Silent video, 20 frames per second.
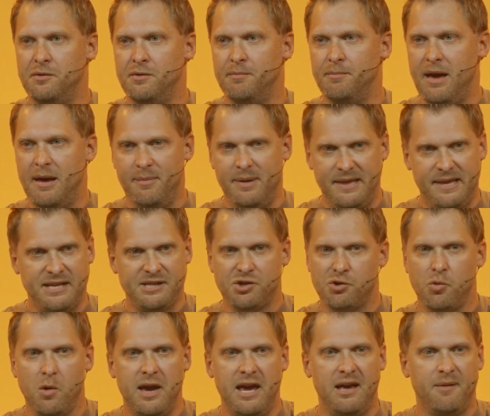Maybe this
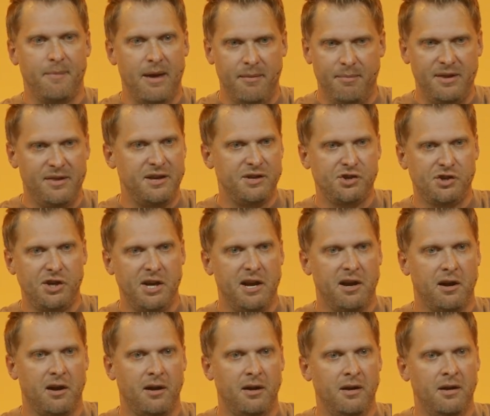week, maybe this
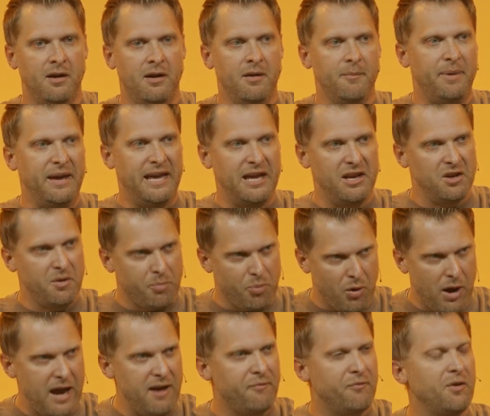year. Begin to
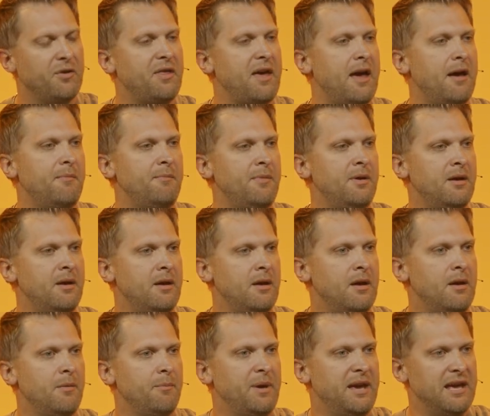pray for them,
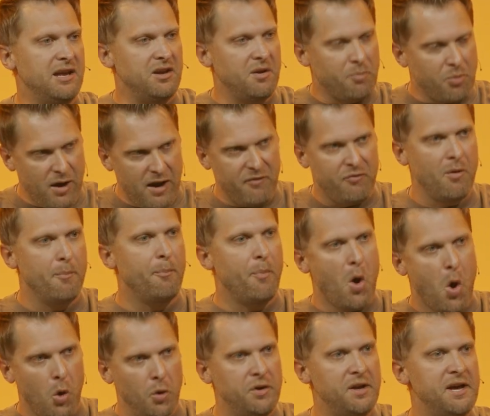begin to pray for
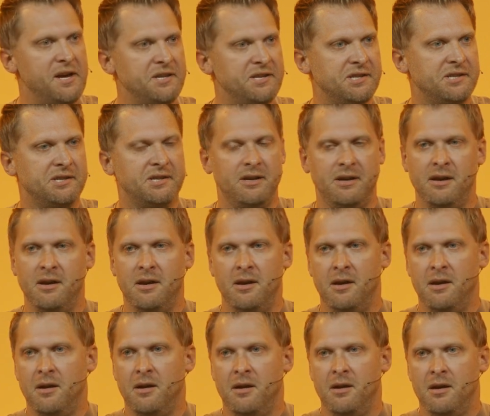boldness,
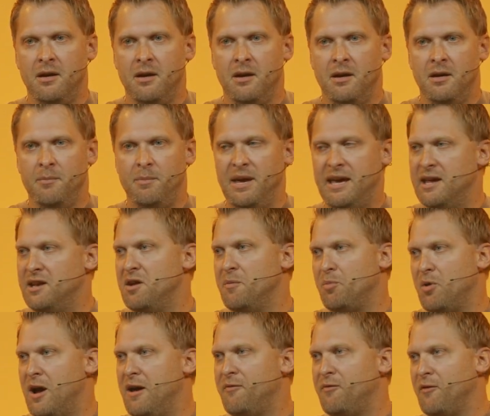begin to
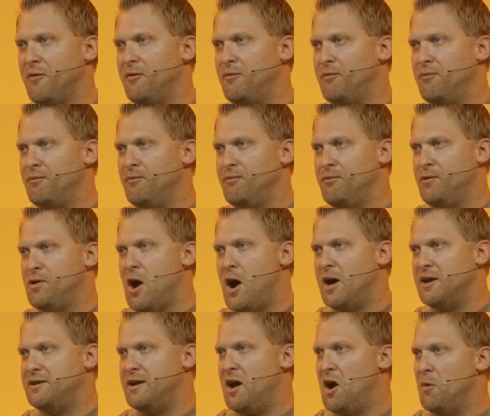pray for
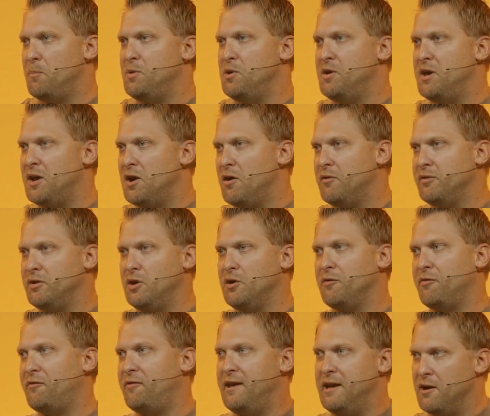God to help you get over your
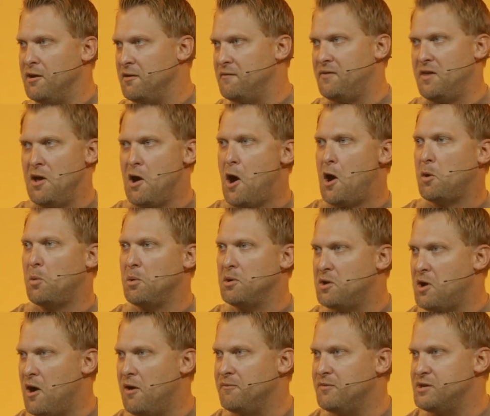fear of the awkward
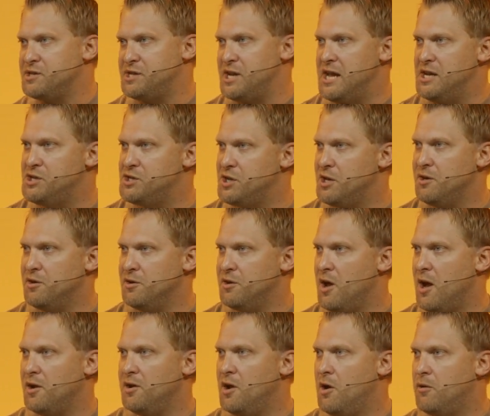conversation or
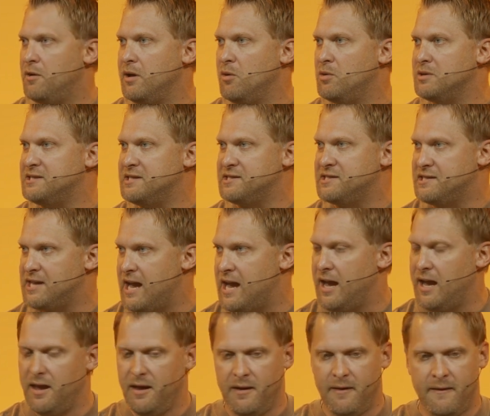not knowing what to
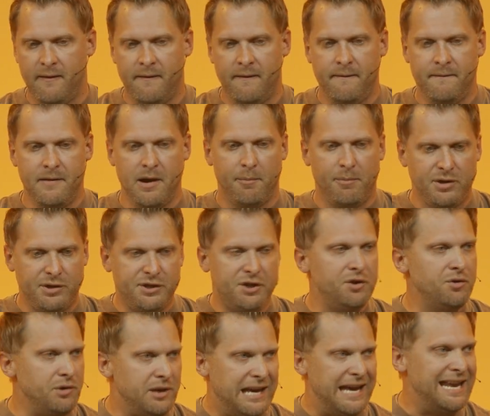say. Number
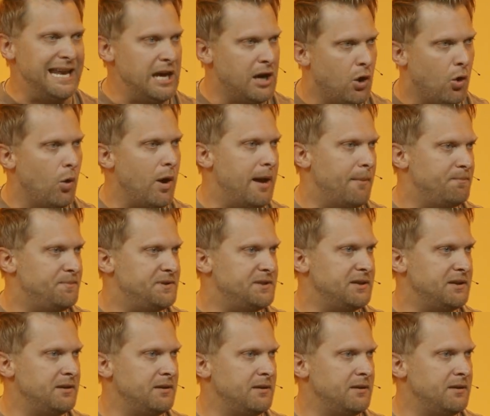two, get equipped.